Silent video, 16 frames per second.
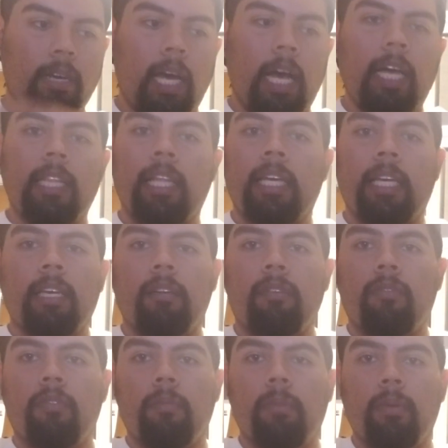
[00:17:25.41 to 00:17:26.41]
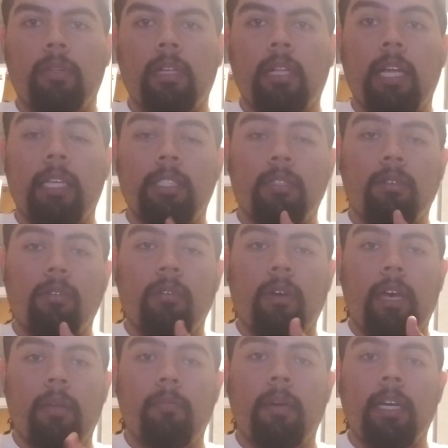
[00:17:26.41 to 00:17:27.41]
I like it for both classical
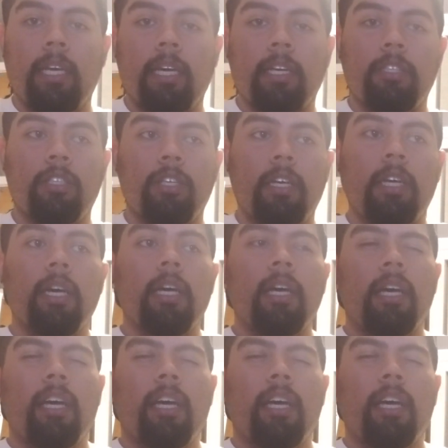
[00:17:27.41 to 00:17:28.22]
and mariachi.